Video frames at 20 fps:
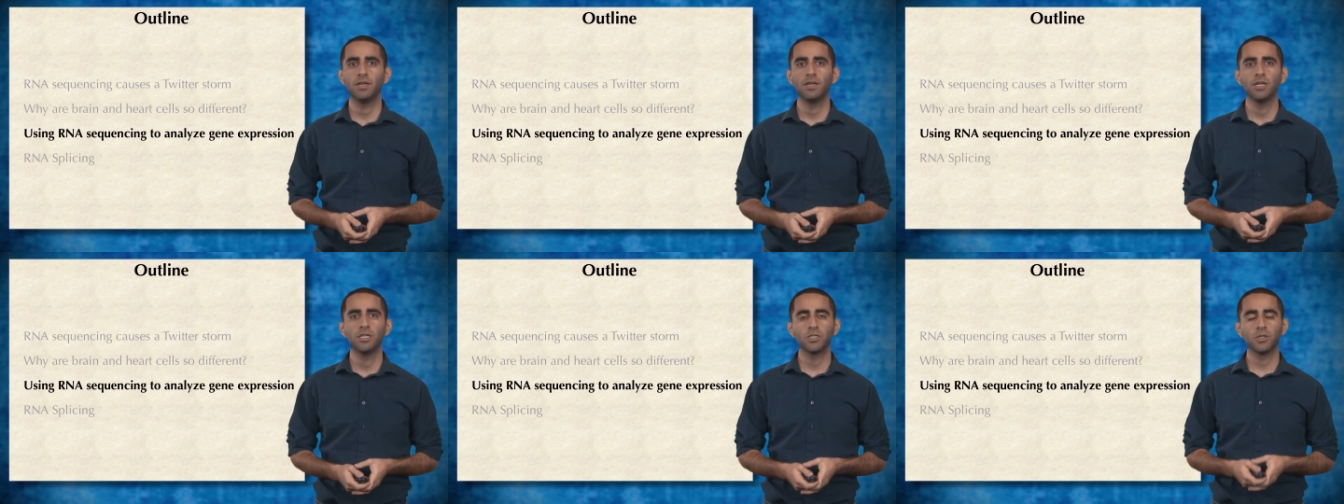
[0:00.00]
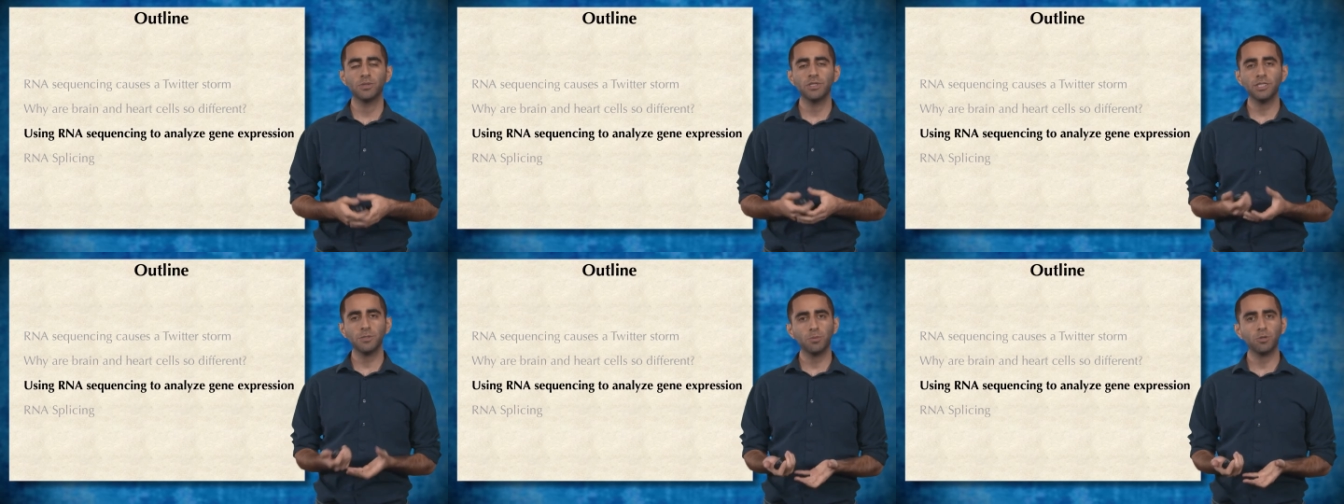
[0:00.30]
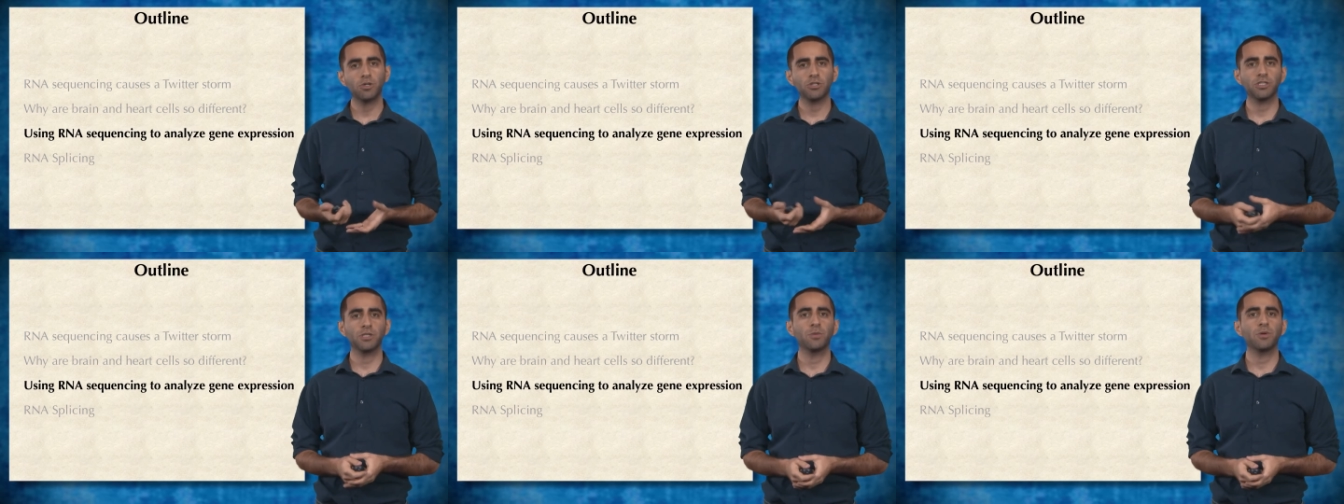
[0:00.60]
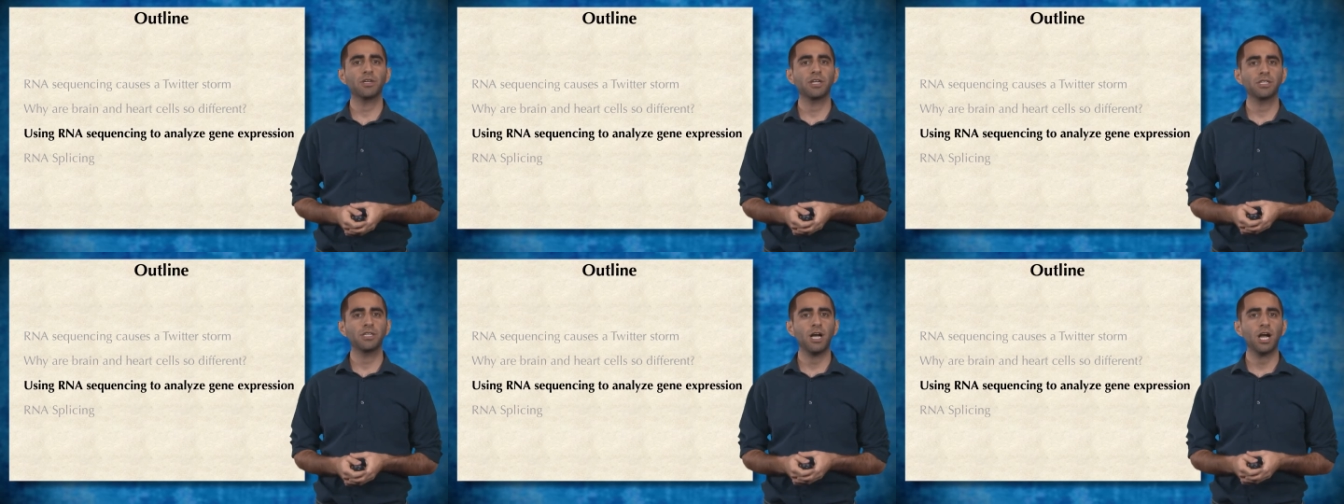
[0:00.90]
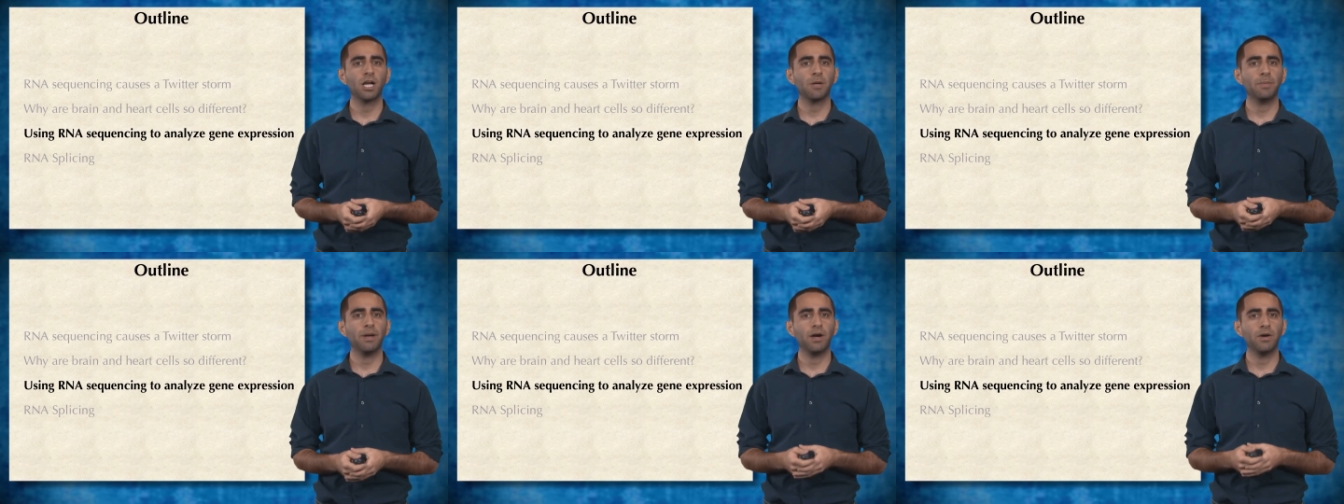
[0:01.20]
So in this portion, we're going to talk
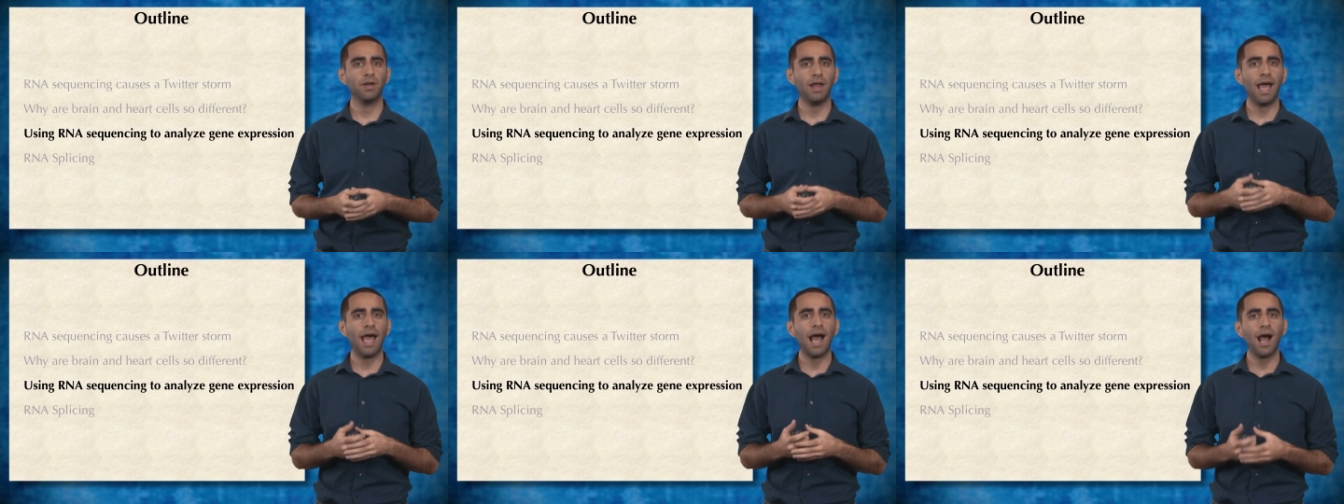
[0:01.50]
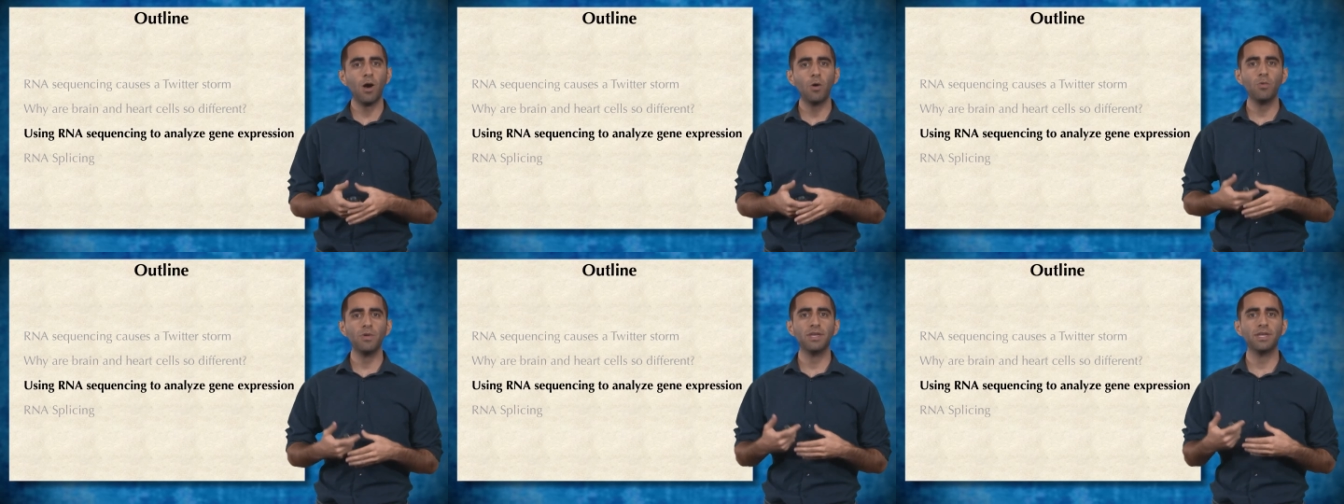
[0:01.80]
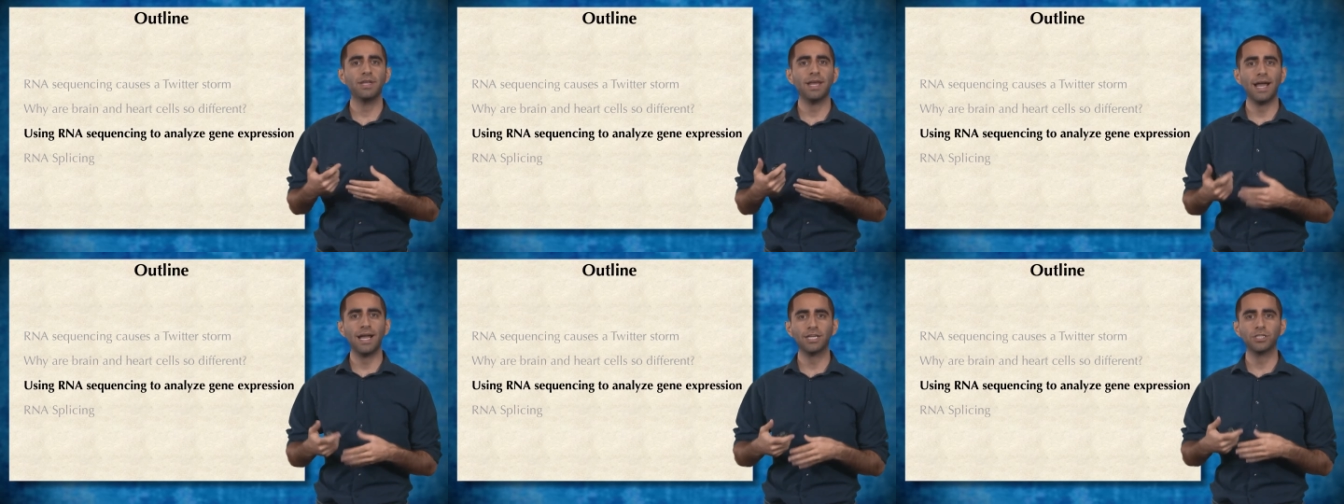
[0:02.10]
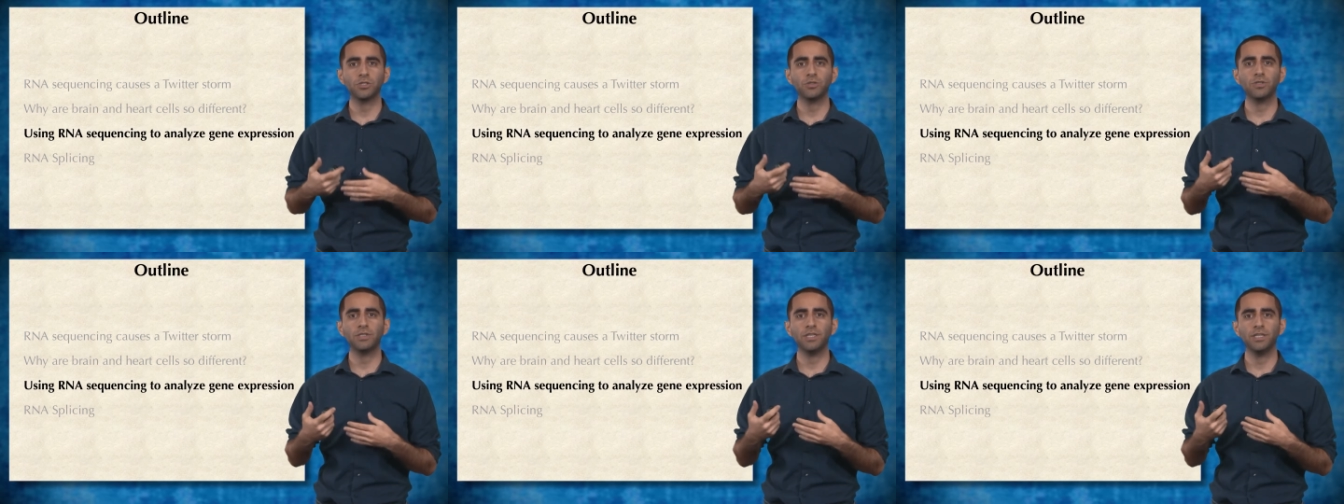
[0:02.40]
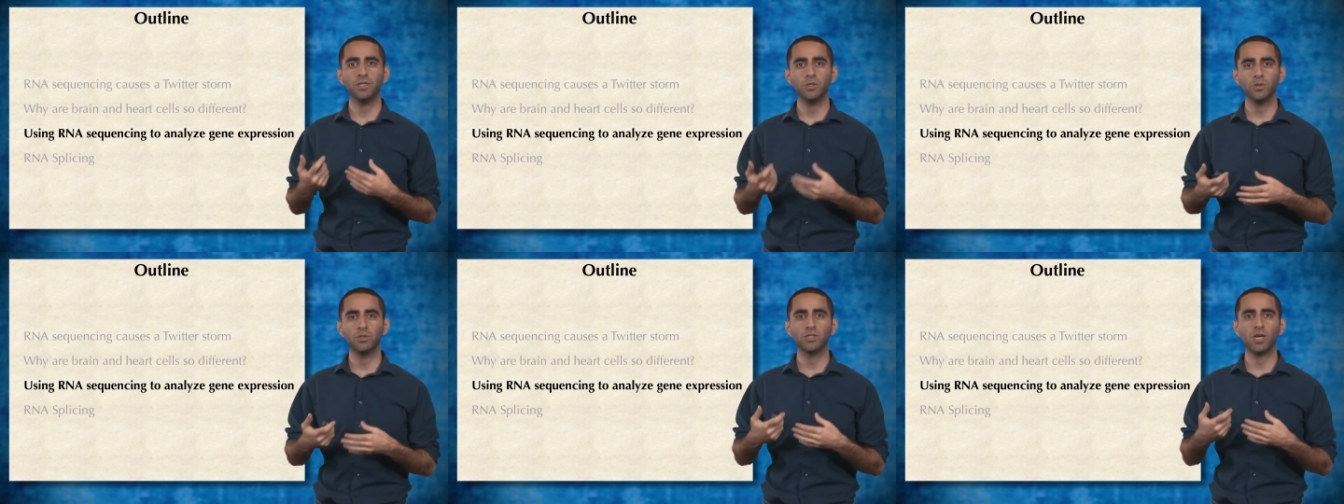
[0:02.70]
about how we can actually
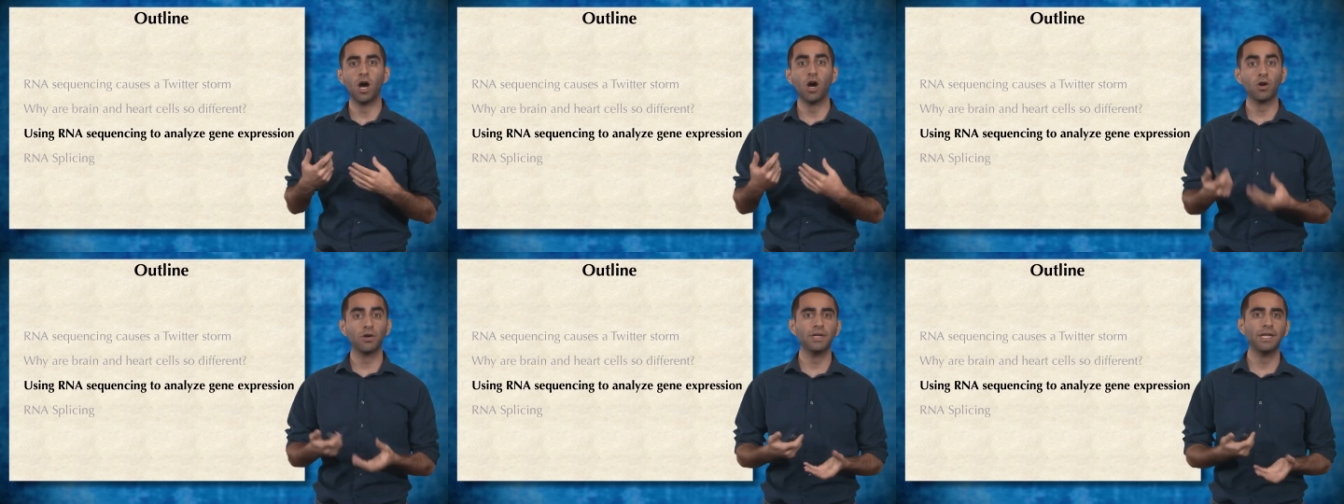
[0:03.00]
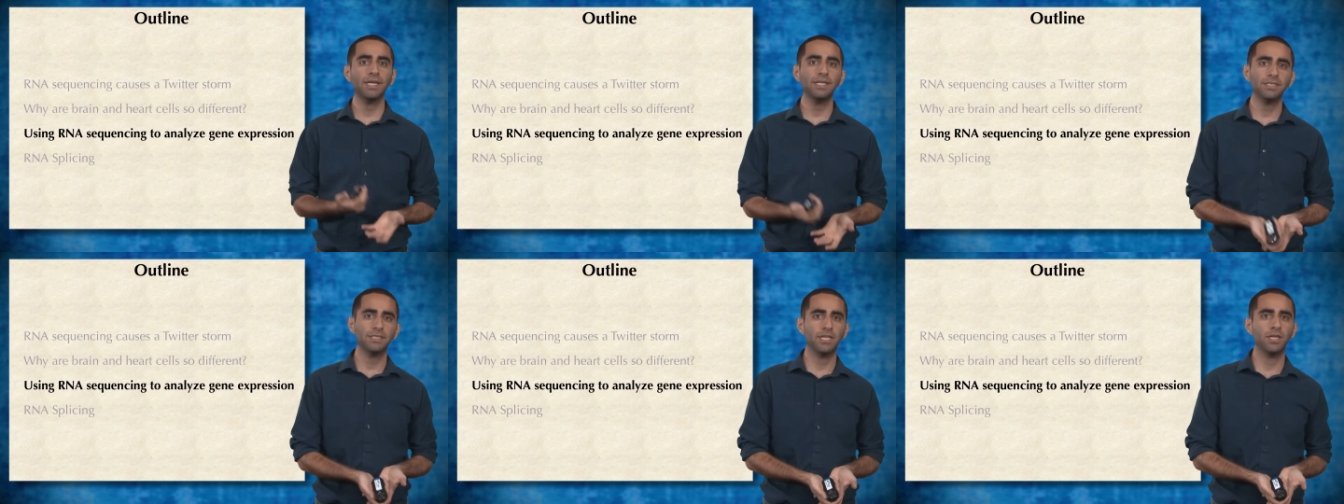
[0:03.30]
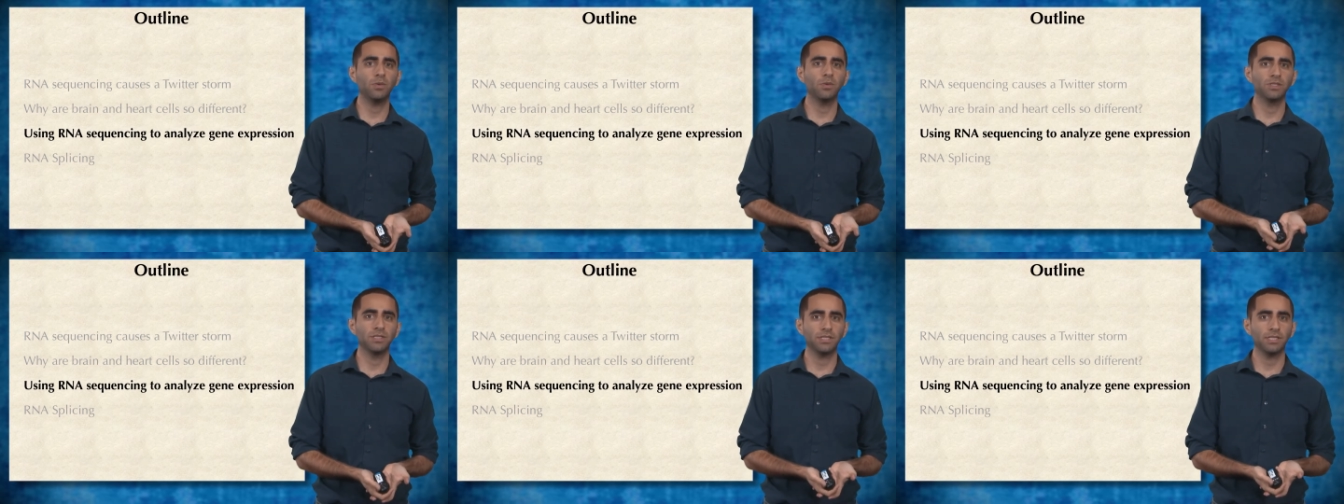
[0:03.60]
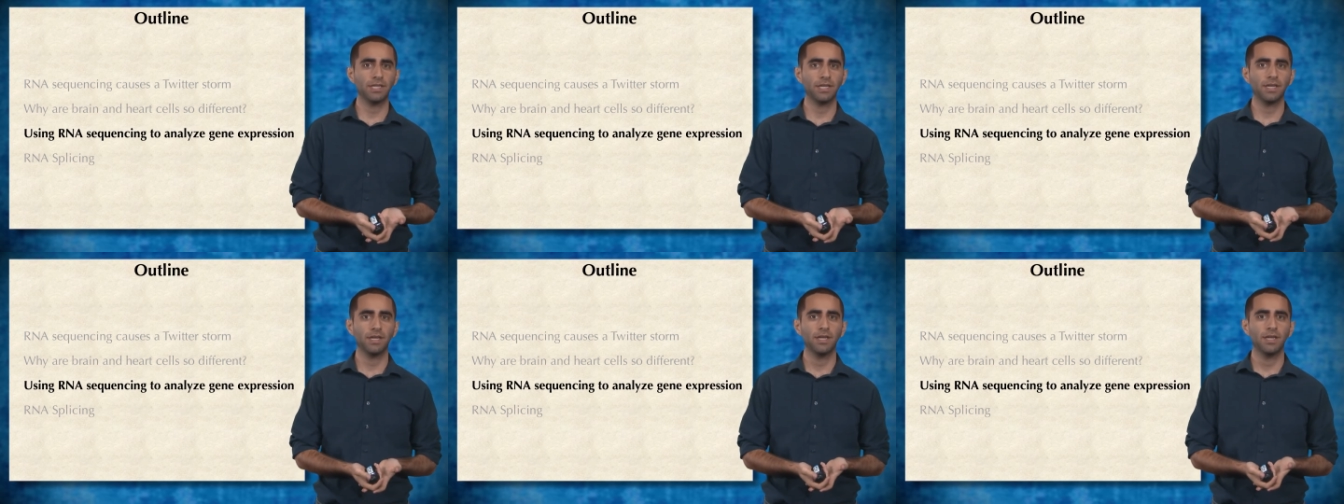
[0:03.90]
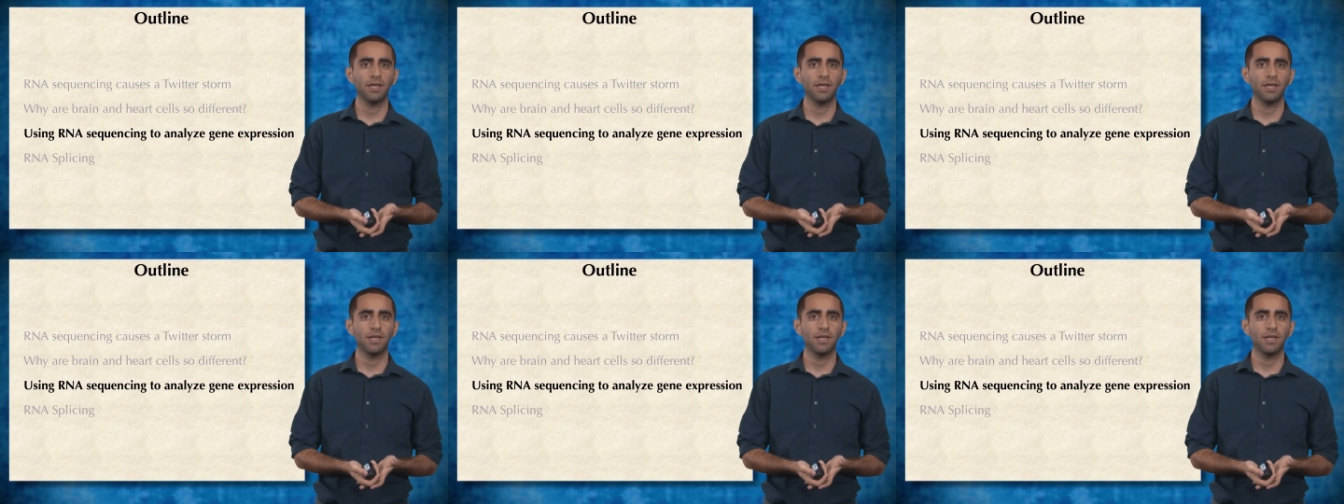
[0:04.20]
use RNA sequencing